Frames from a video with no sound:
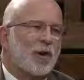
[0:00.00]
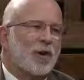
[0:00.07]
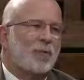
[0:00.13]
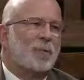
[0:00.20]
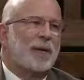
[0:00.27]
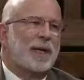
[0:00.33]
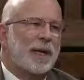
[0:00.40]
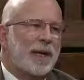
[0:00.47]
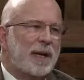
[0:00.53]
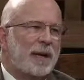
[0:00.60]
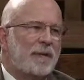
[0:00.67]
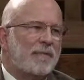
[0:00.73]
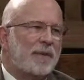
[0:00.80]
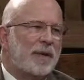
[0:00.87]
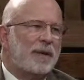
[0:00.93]
who
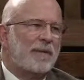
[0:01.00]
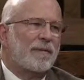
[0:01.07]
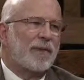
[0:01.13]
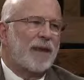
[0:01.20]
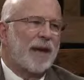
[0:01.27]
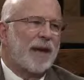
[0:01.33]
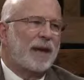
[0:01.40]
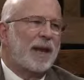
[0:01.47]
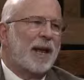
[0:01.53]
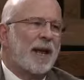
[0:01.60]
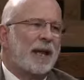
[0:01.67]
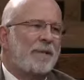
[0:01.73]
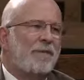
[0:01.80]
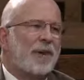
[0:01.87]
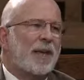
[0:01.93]
believed that
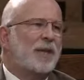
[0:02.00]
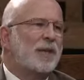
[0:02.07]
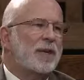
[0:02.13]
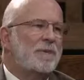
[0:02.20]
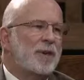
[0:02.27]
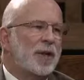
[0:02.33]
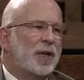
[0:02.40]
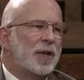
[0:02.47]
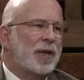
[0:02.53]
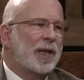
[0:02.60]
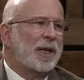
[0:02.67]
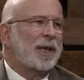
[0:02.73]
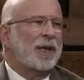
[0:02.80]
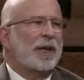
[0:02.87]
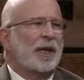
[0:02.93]
a faith community
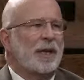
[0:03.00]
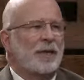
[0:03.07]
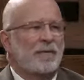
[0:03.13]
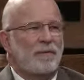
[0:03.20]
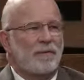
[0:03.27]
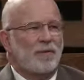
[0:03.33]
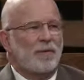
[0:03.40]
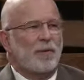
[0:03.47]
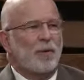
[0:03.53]
could live